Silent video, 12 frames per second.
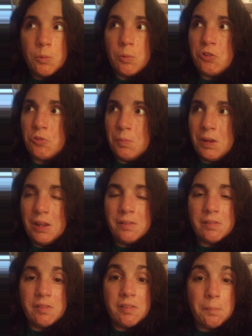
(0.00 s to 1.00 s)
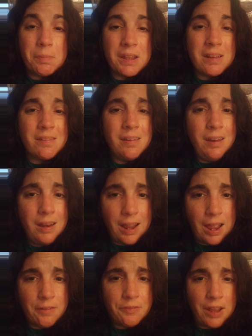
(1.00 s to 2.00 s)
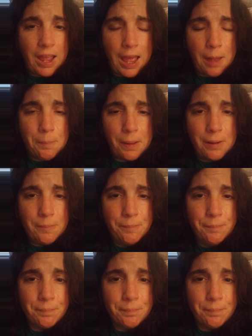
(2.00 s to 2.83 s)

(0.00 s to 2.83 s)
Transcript: Which means something did have to happen.